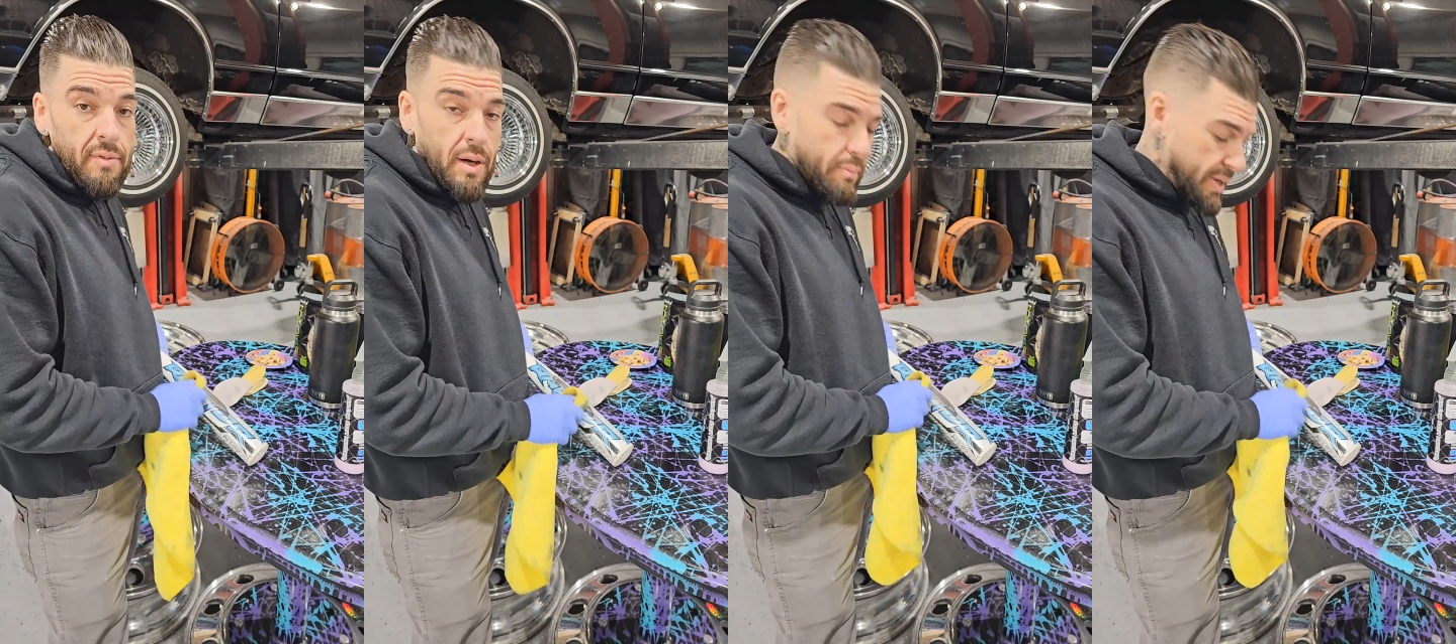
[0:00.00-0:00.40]

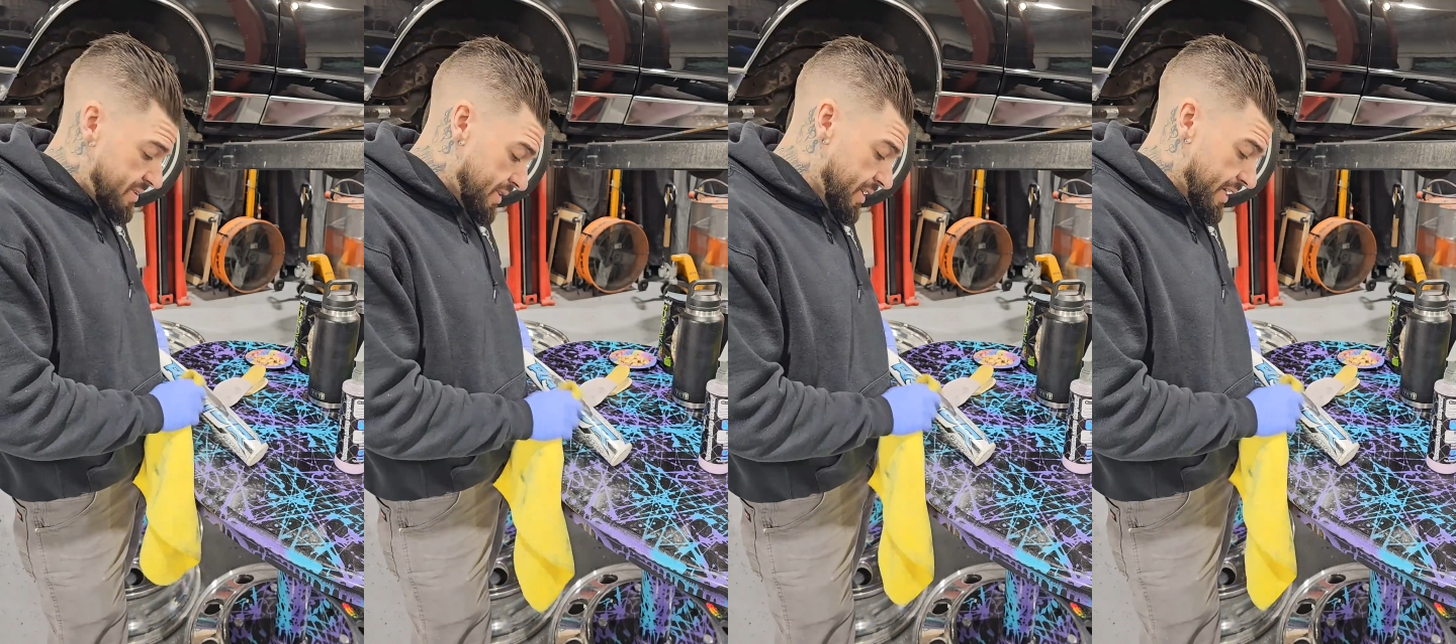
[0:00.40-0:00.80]
I'm
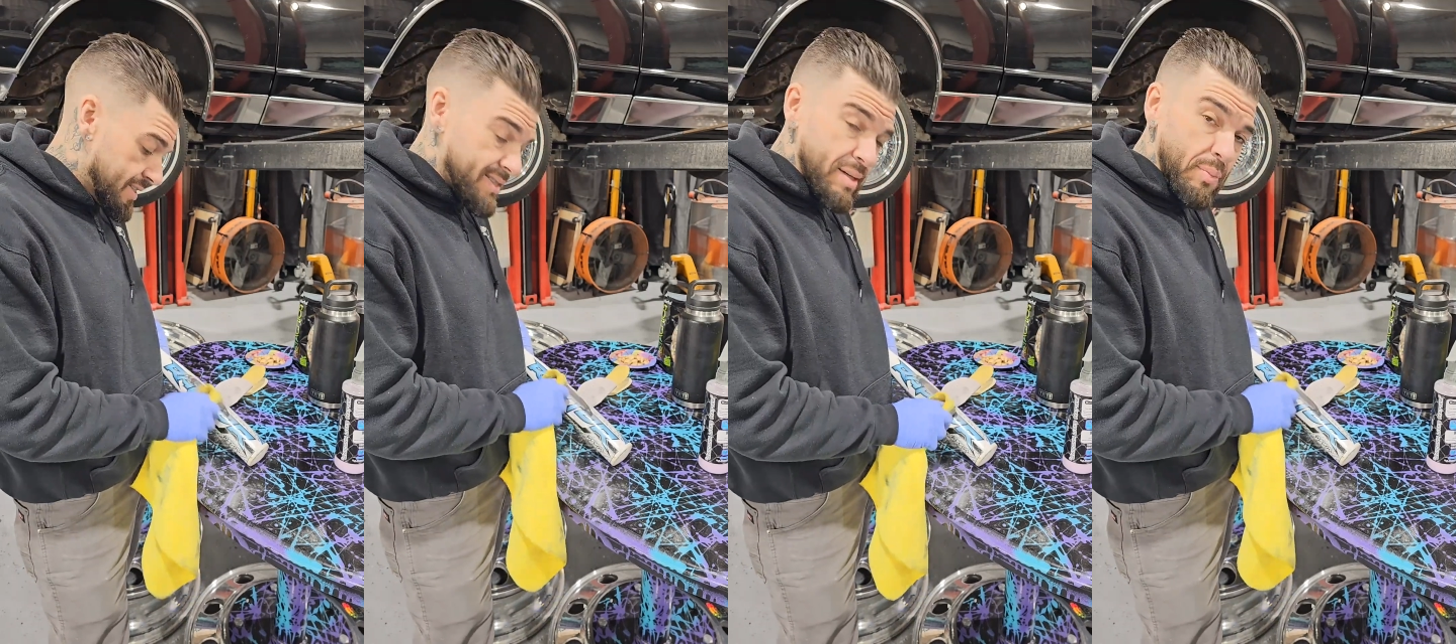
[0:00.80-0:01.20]
basically like
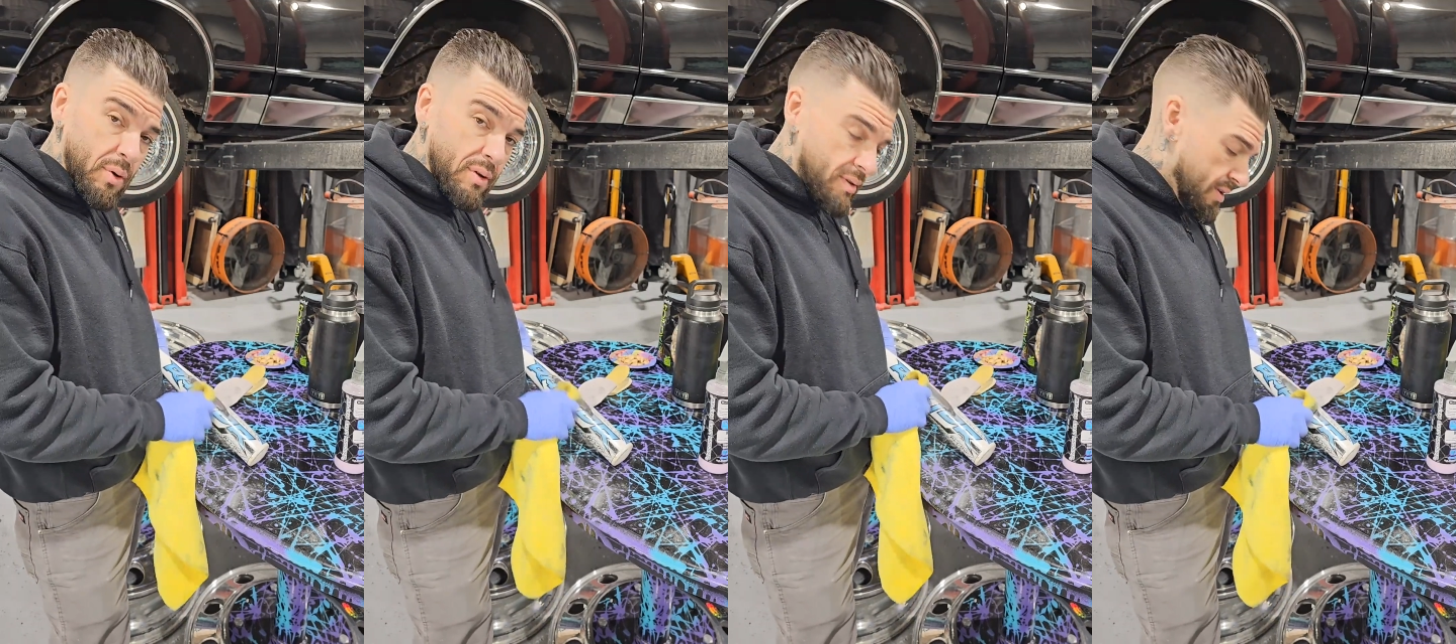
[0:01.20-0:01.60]

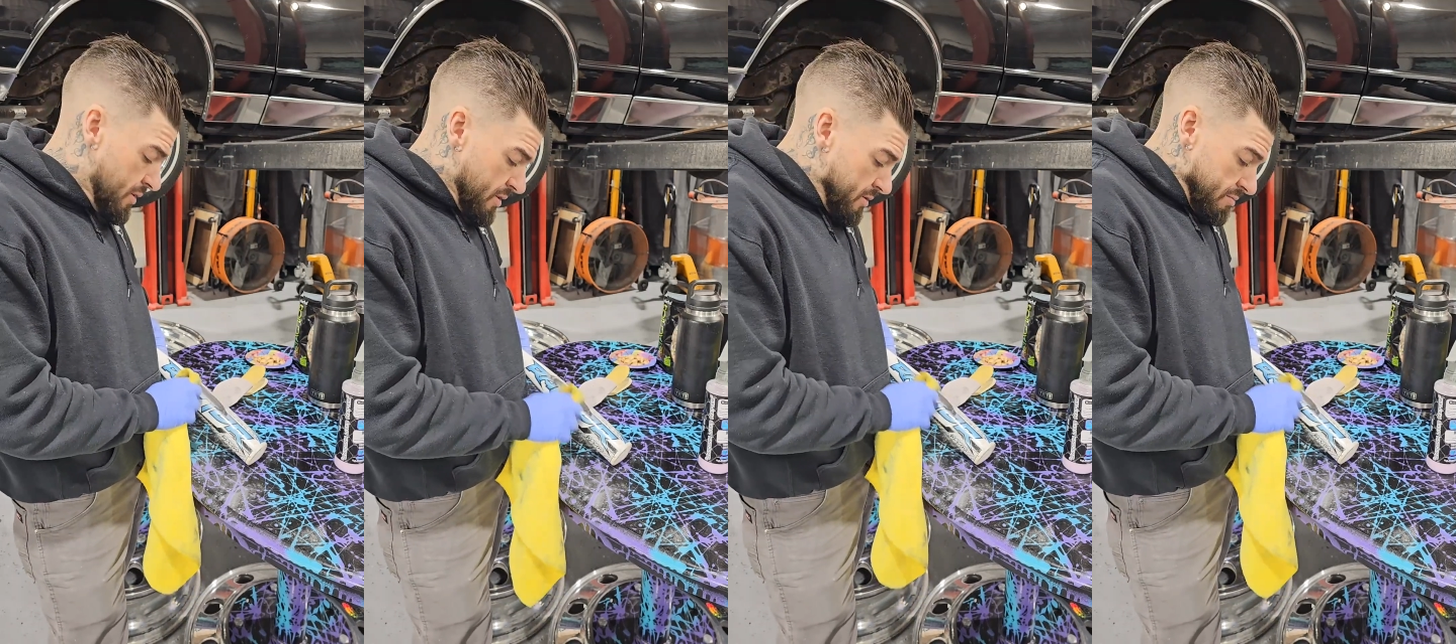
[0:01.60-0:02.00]

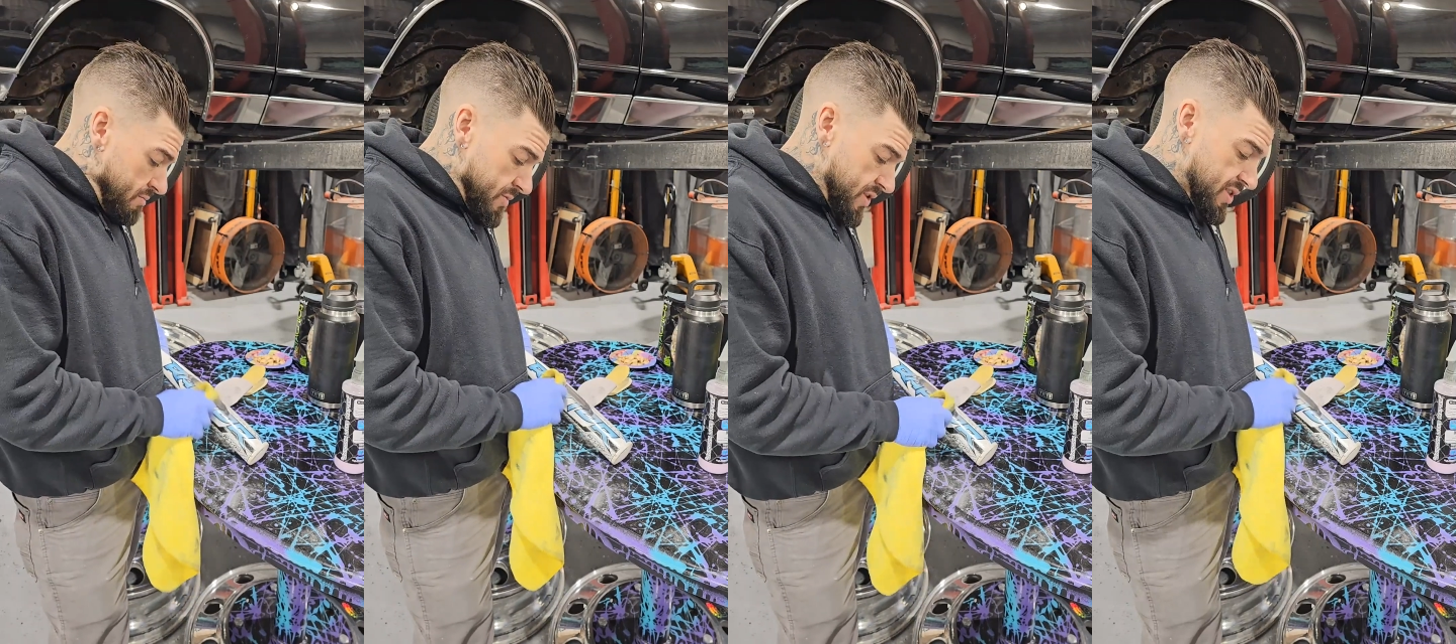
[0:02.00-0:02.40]

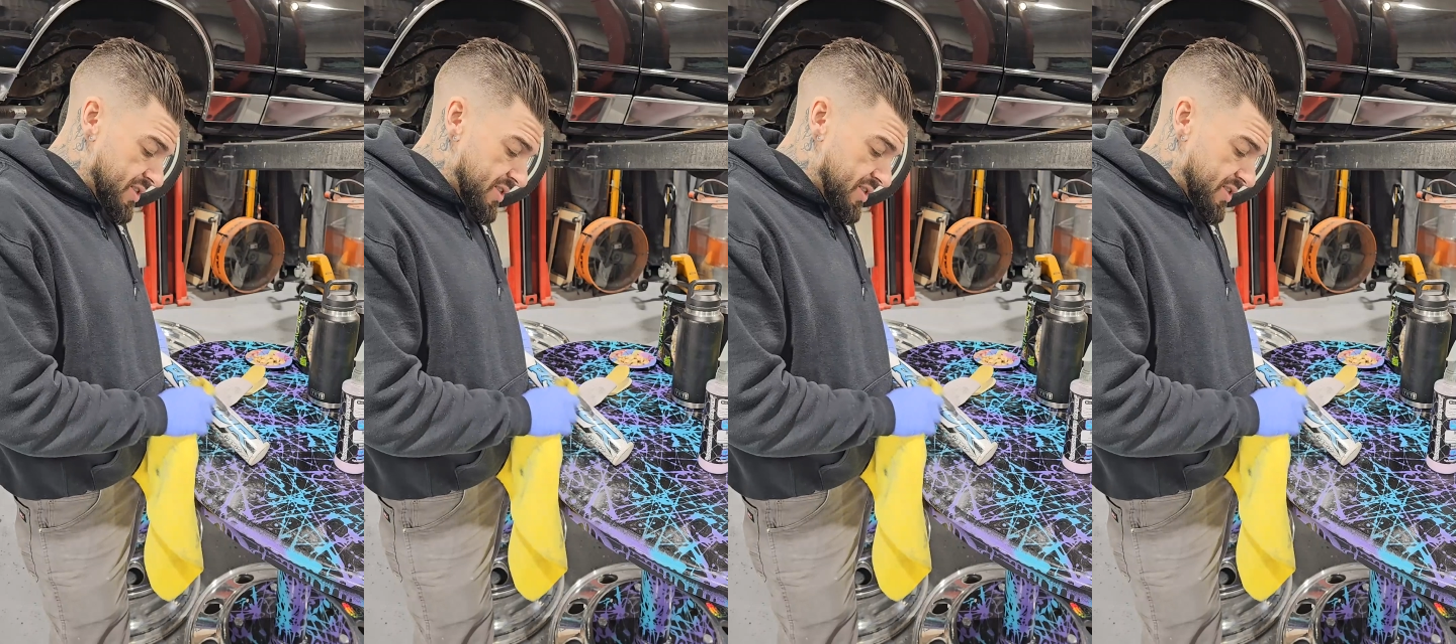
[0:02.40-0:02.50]
just